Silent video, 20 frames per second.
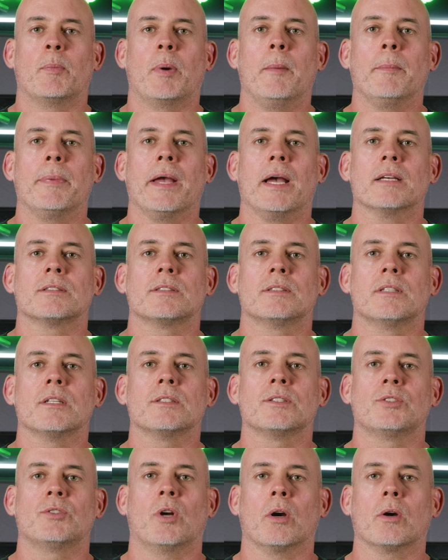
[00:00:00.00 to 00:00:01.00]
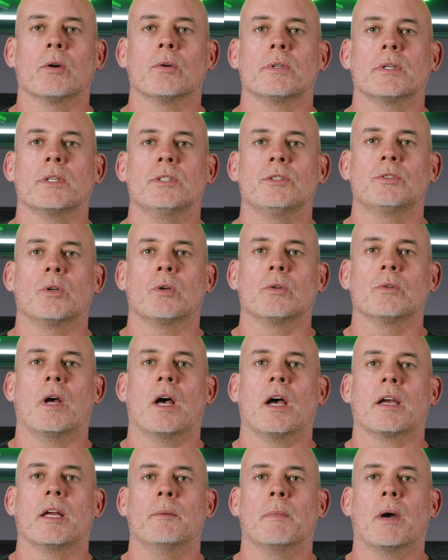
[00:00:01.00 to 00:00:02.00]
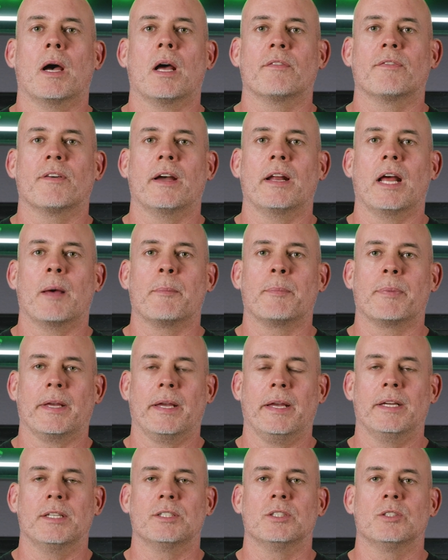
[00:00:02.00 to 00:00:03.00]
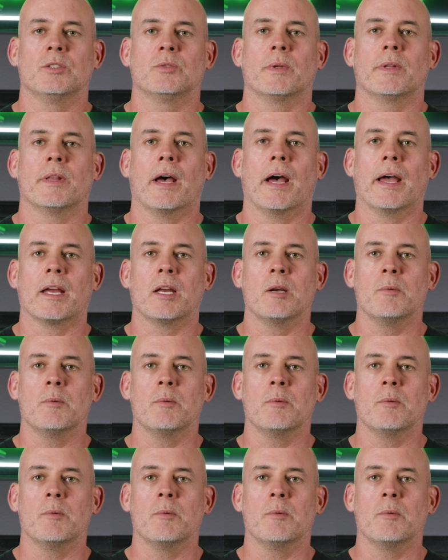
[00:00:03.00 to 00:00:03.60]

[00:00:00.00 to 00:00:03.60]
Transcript: pump gas does struggle to control knock in modified applications with high